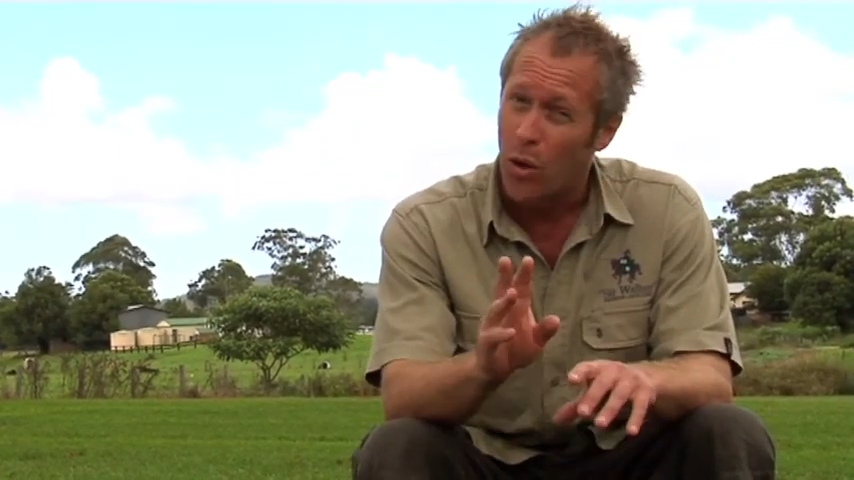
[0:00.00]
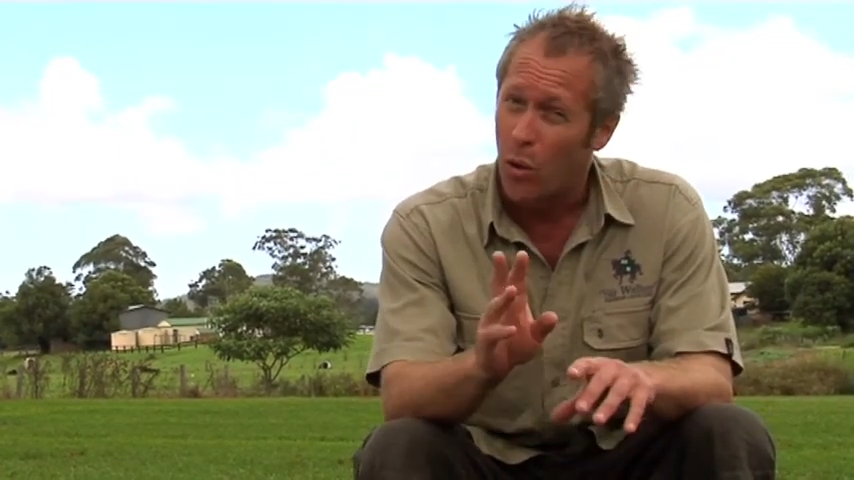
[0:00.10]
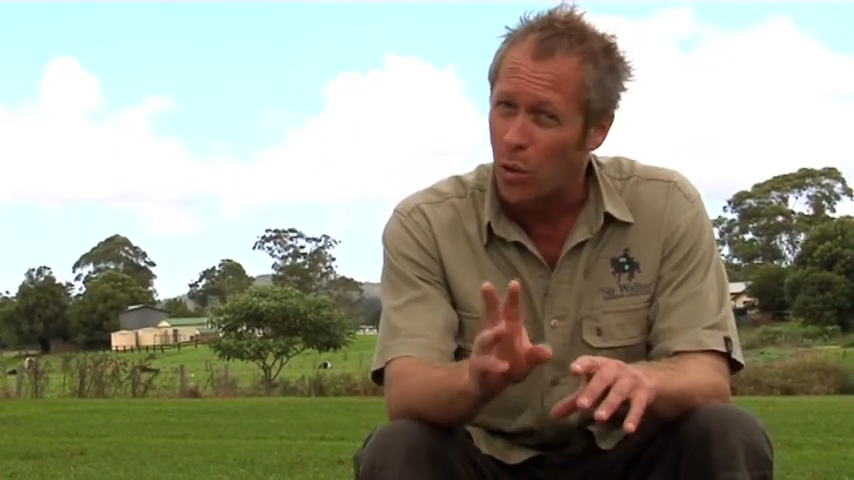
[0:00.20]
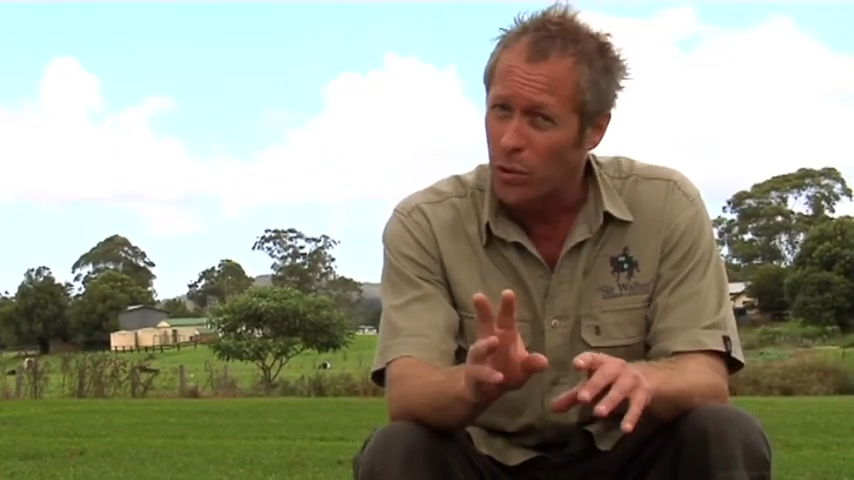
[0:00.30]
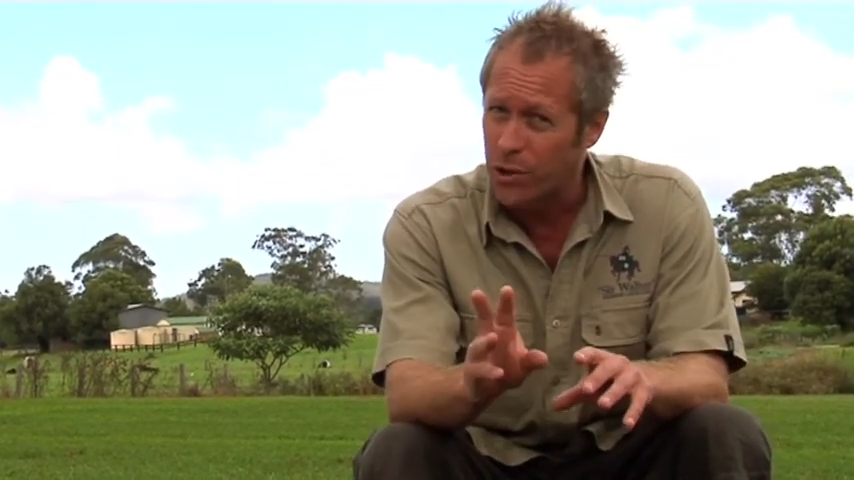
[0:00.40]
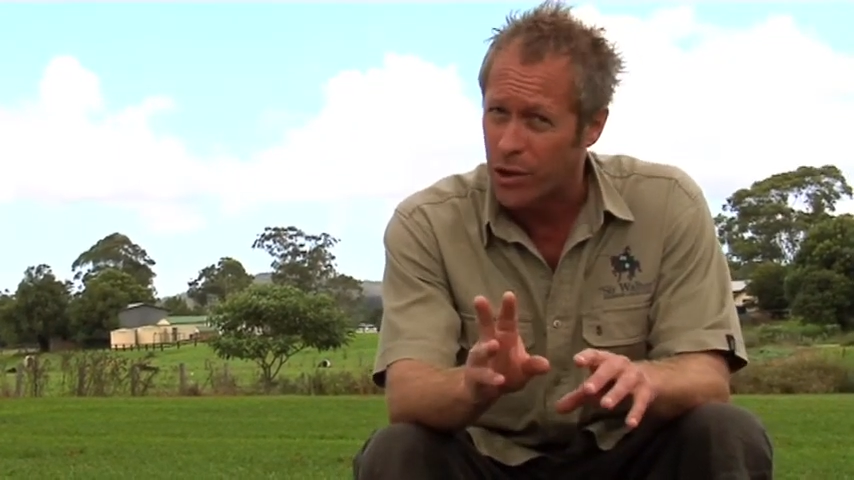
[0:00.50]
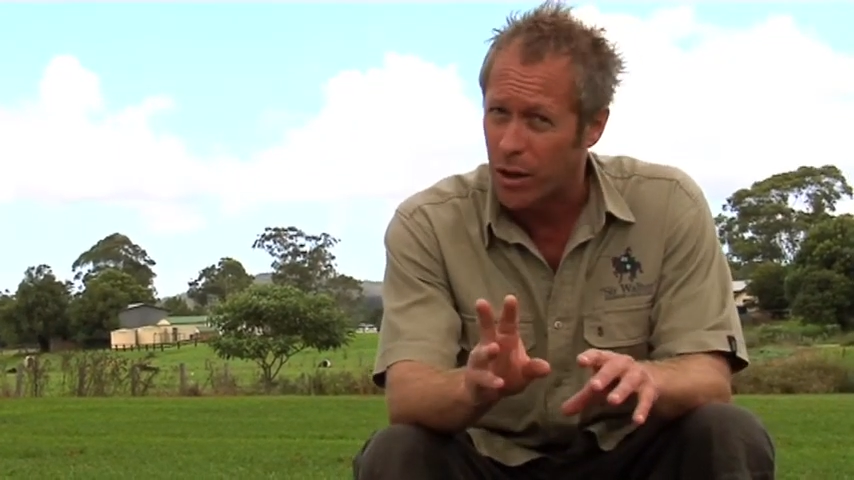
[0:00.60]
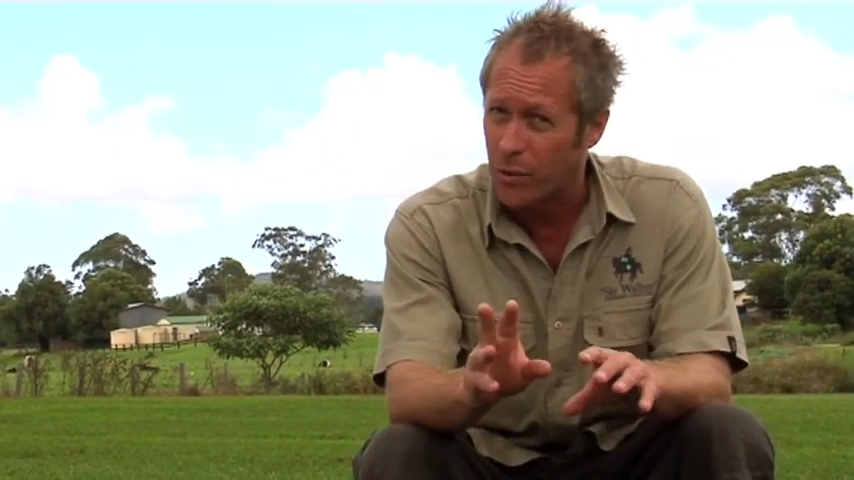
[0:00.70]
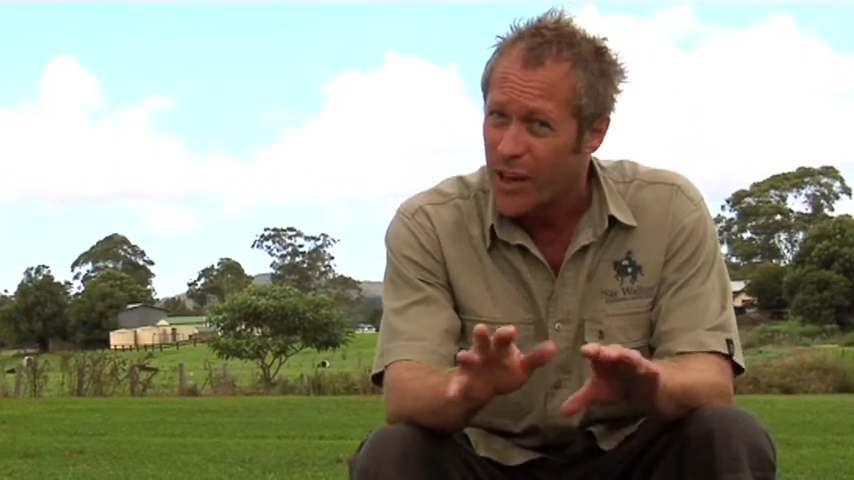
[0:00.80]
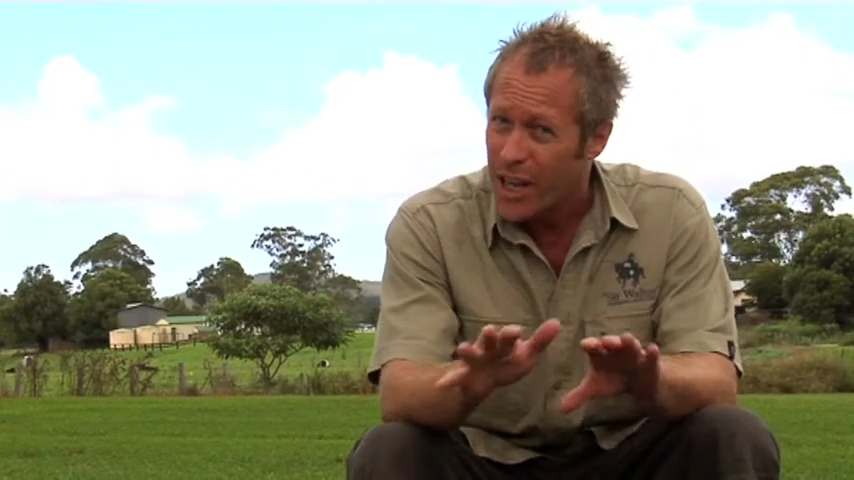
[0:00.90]

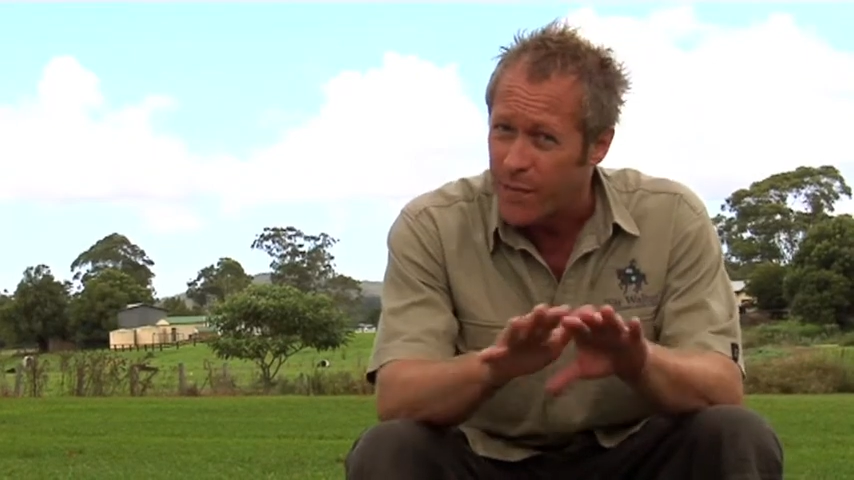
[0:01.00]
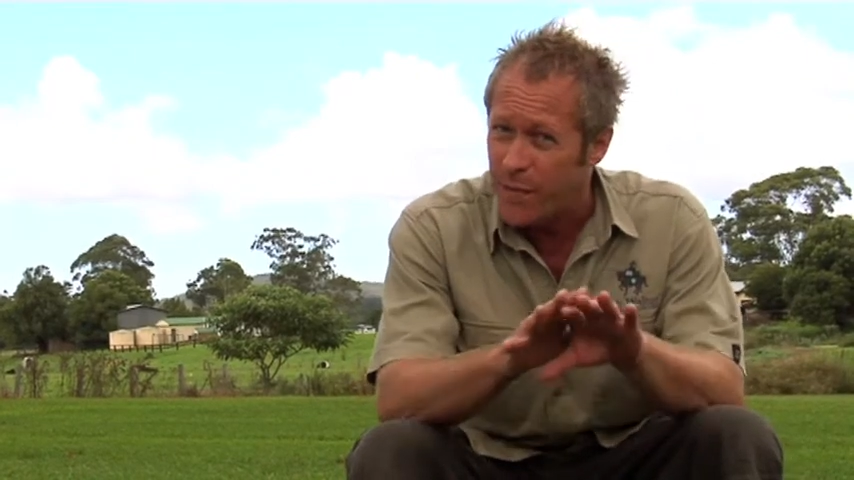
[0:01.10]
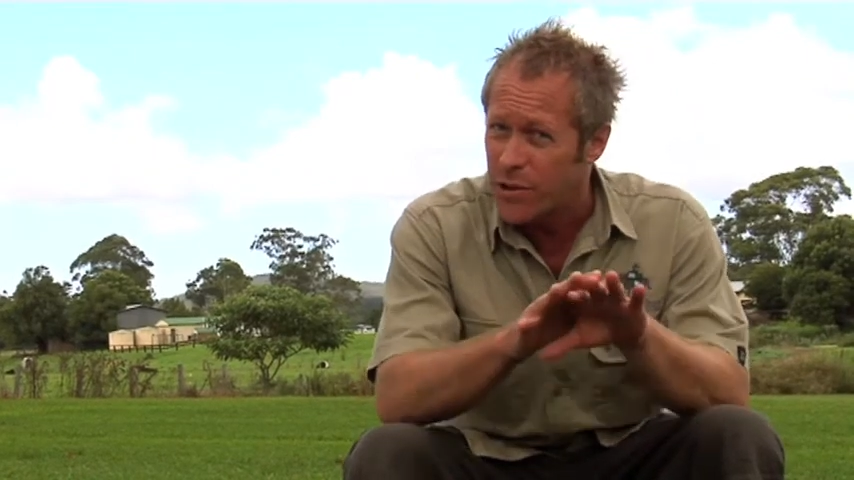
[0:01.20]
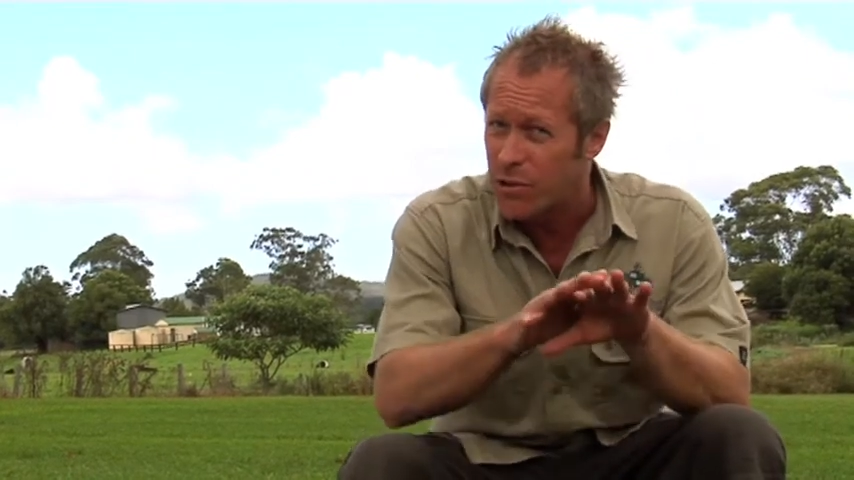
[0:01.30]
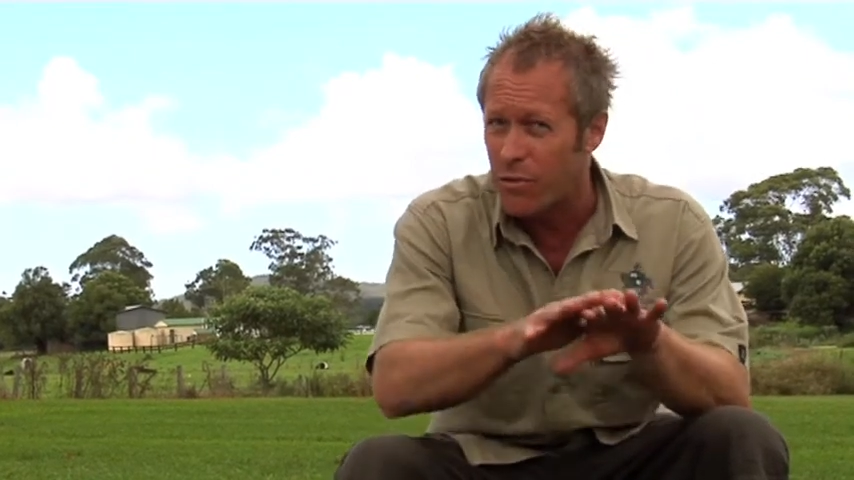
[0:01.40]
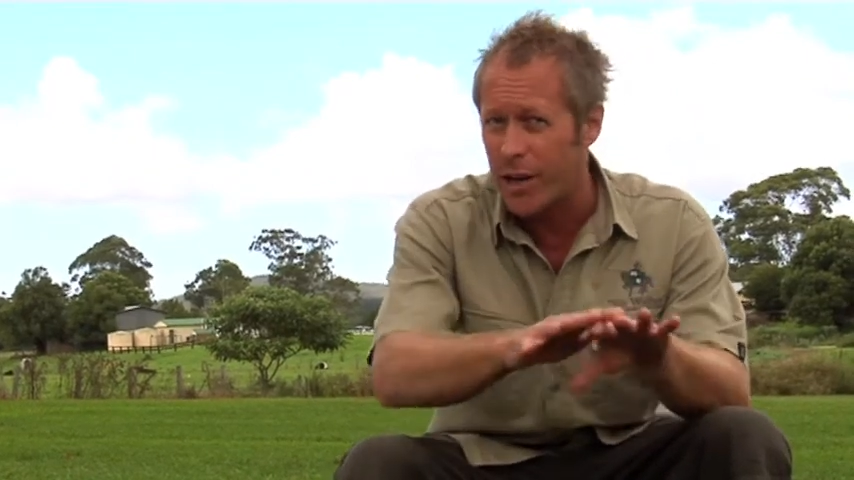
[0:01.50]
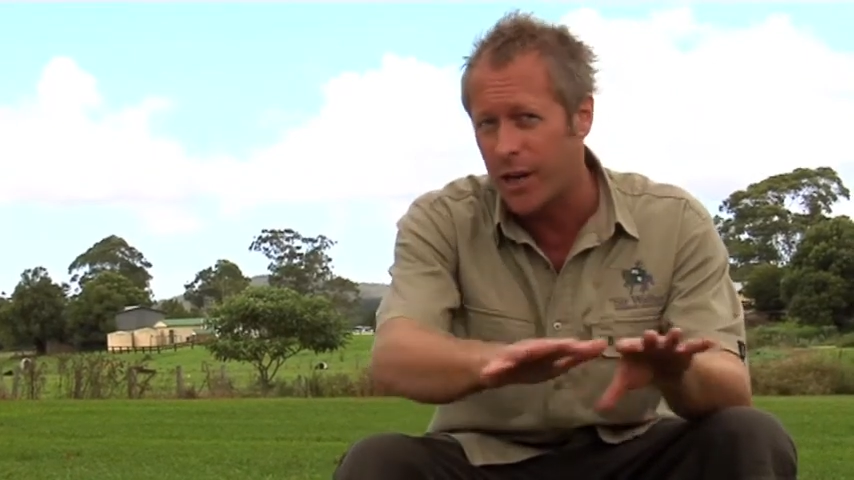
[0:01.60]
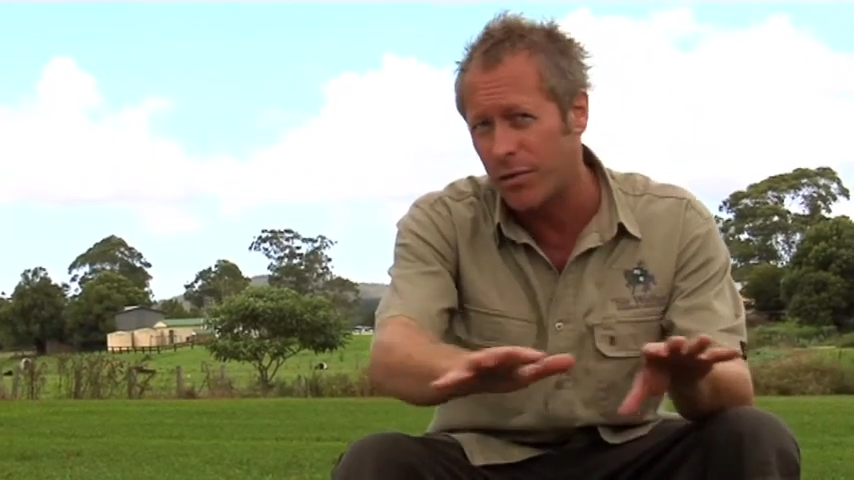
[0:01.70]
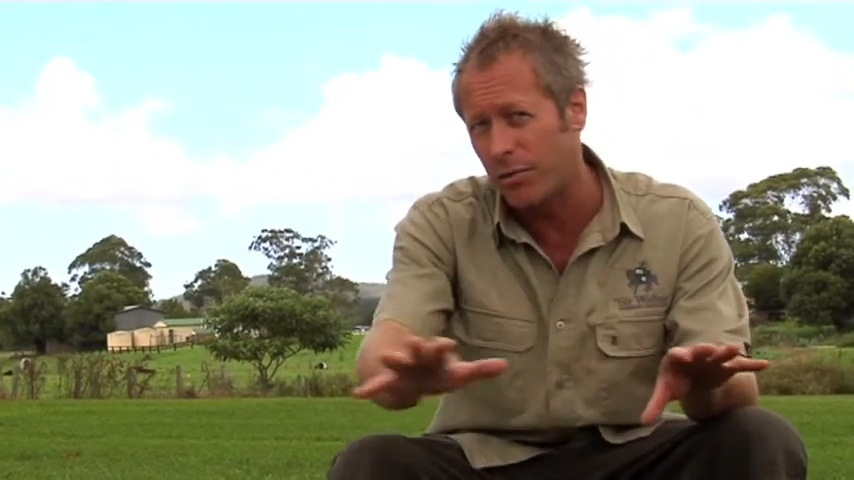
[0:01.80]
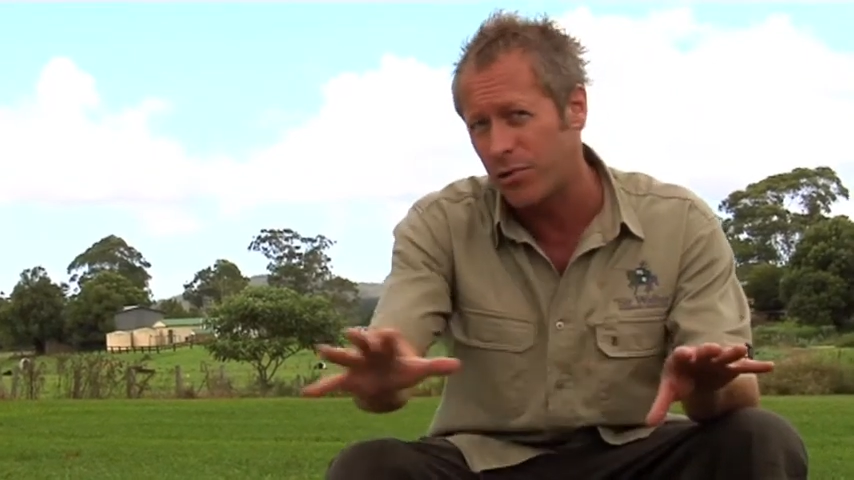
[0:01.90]
Also, if it's
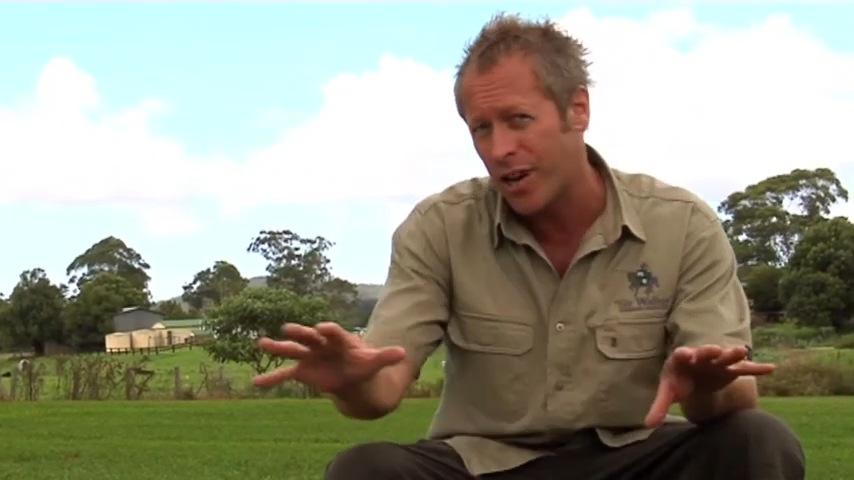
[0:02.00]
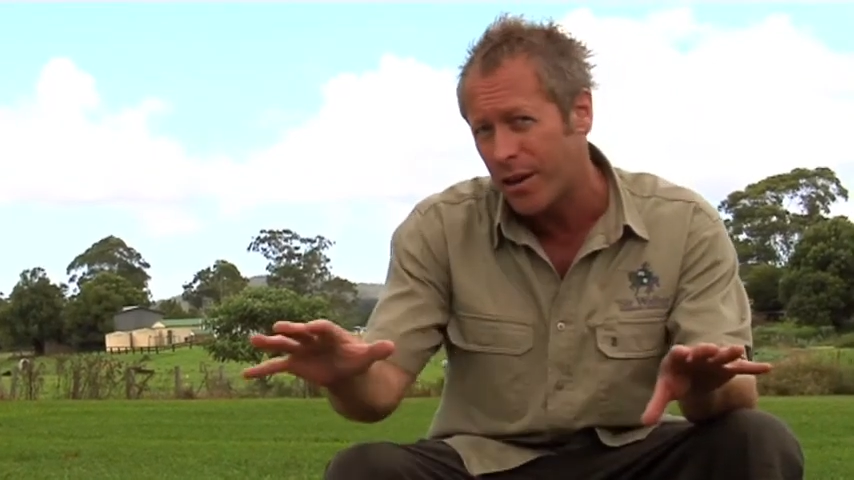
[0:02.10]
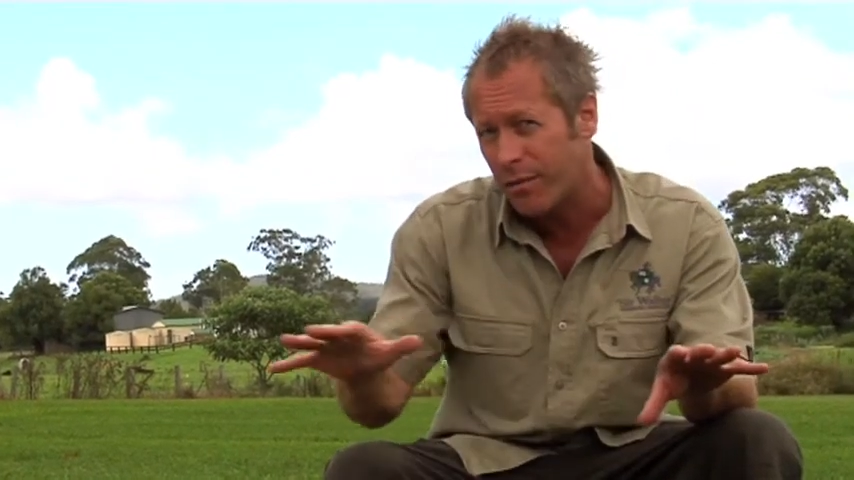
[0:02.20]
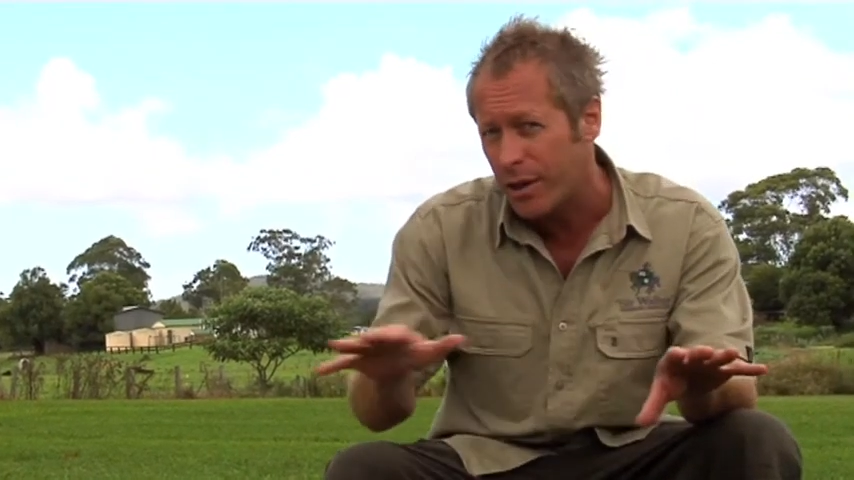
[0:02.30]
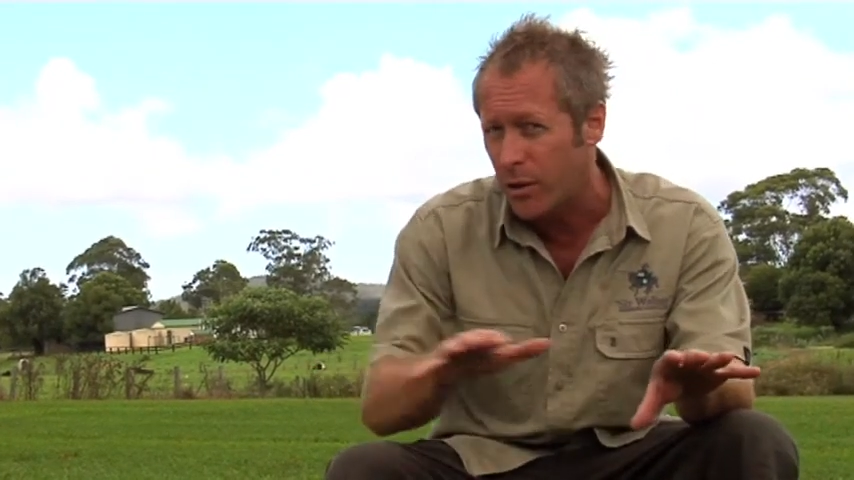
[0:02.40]
greener or generally